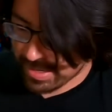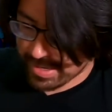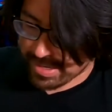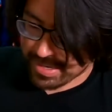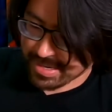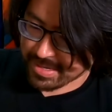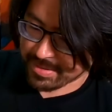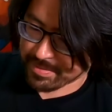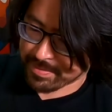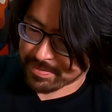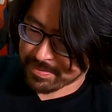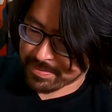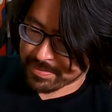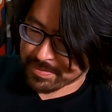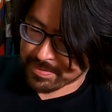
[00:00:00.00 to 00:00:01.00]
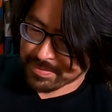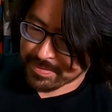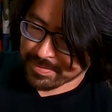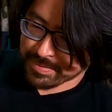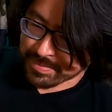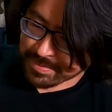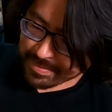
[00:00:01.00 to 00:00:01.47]

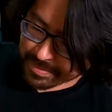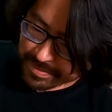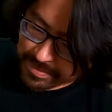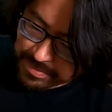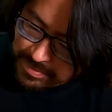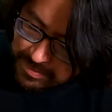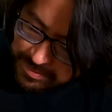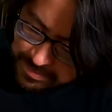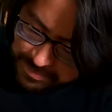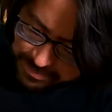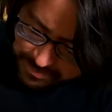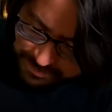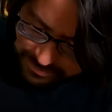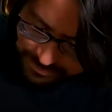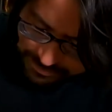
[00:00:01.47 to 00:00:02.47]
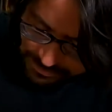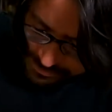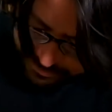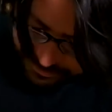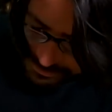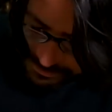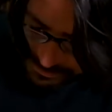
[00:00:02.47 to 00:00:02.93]

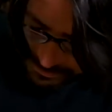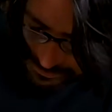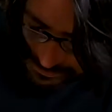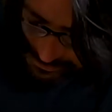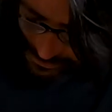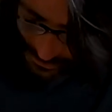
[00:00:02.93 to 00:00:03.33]
(no one is talking)